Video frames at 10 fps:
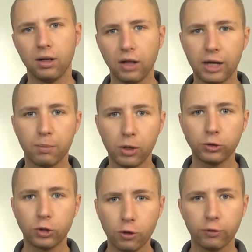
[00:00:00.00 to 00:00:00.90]
Like
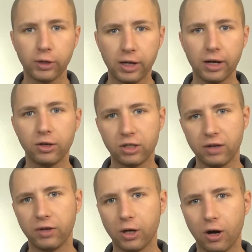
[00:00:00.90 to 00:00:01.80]
most over-the-air
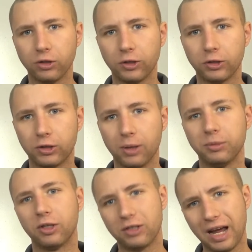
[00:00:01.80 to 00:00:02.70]
DVR
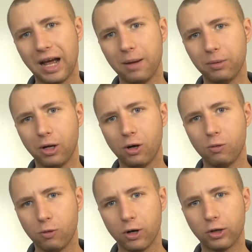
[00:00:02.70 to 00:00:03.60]
systems, the
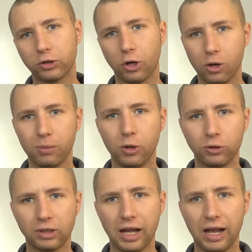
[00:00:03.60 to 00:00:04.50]
Tablo works
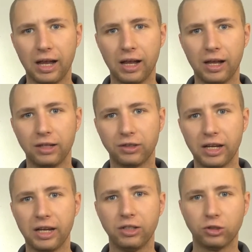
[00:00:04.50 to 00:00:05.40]
almost as
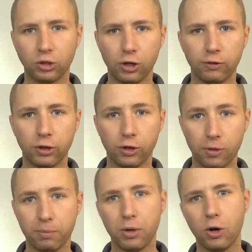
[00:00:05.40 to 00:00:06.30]
a server
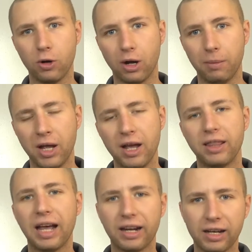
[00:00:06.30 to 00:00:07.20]
or modem
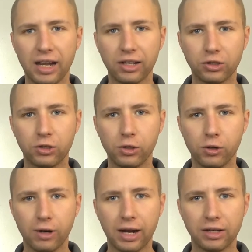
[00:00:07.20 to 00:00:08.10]
that connects to
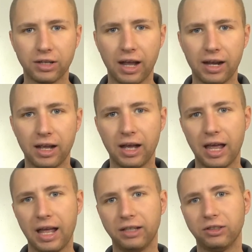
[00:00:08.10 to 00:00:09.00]
your antenna
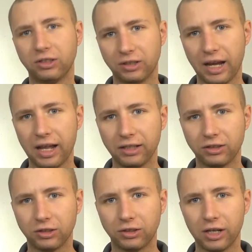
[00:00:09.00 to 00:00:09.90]
and
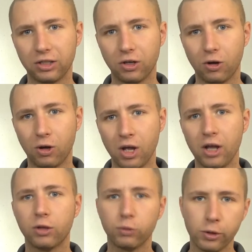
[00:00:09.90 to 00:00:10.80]
sends a signal
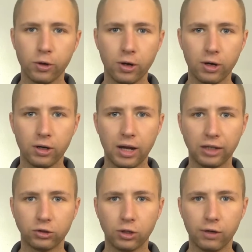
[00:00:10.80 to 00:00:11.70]
through your
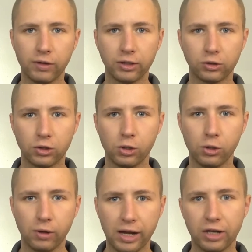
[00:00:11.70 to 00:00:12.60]
internet service
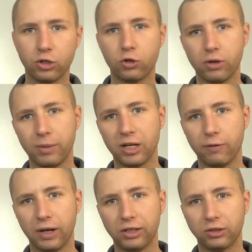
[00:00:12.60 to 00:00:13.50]
to a streaming
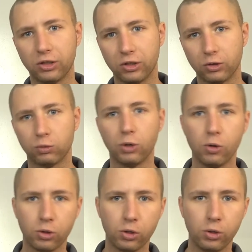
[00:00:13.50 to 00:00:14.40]
device such as
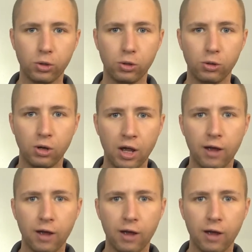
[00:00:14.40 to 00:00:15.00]
Roku,